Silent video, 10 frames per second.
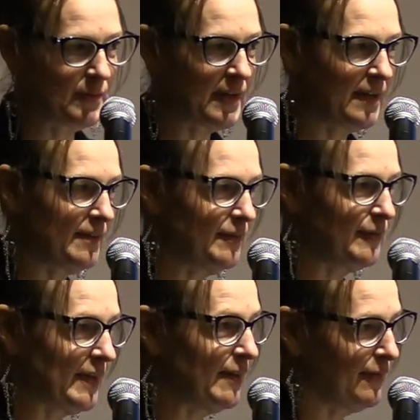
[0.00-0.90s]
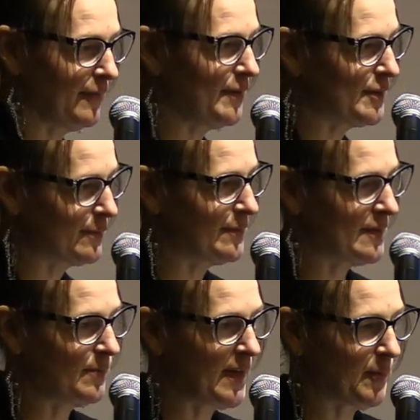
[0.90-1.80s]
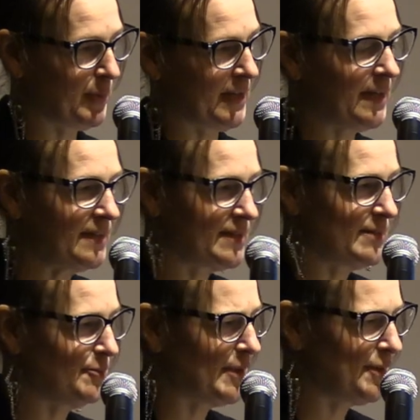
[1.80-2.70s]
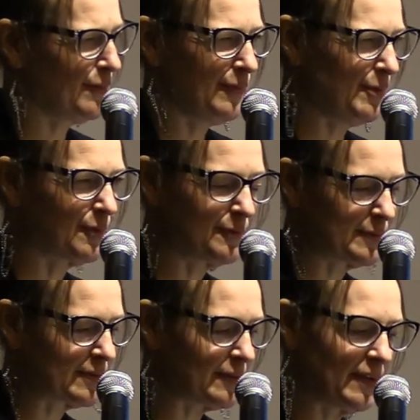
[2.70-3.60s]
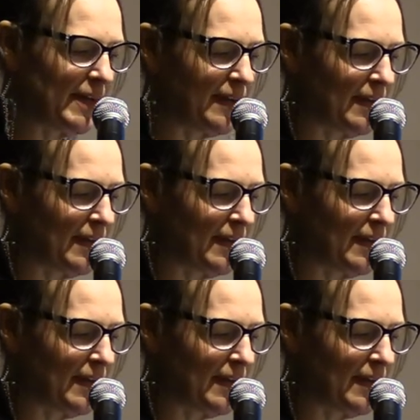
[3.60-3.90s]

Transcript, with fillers: the end of life and you're supposed to make plans and what do funerals look like.